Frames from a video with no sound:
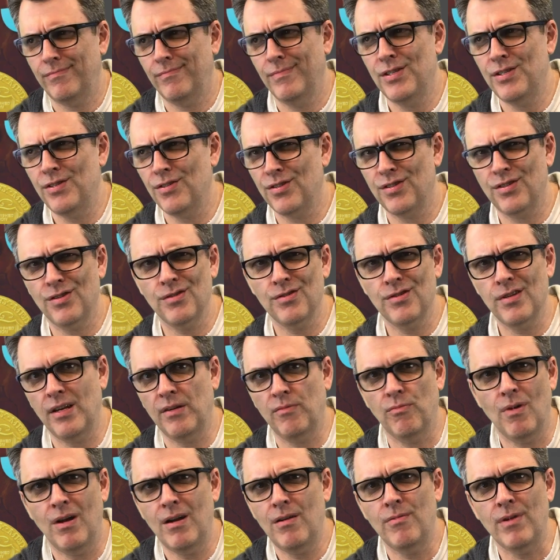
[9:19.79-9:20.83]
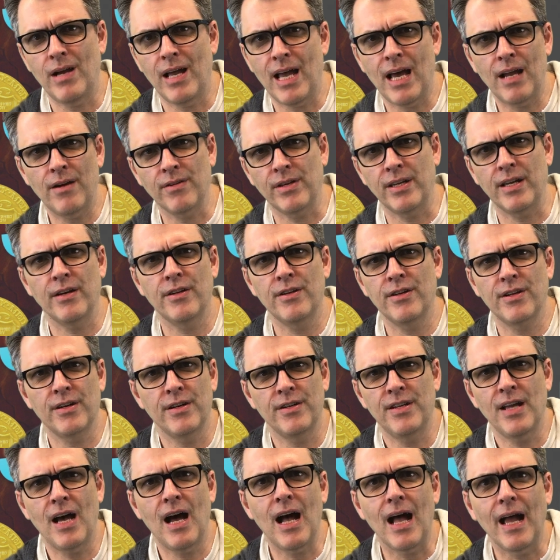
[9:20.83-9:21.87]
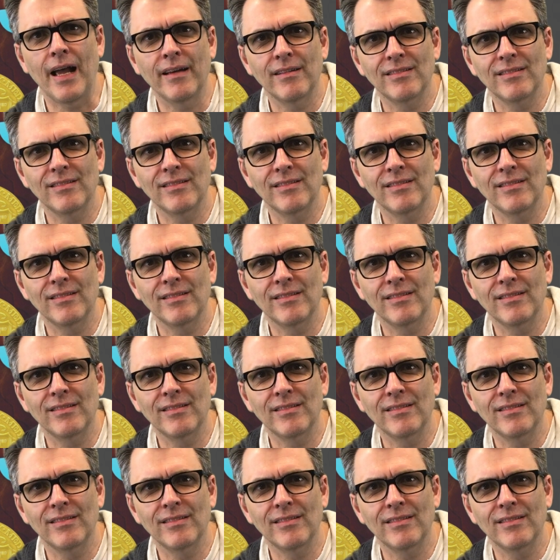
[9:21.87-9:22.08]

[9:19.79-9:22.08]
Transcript: Mr. Sir's like, run away. I don't care. You're going to die.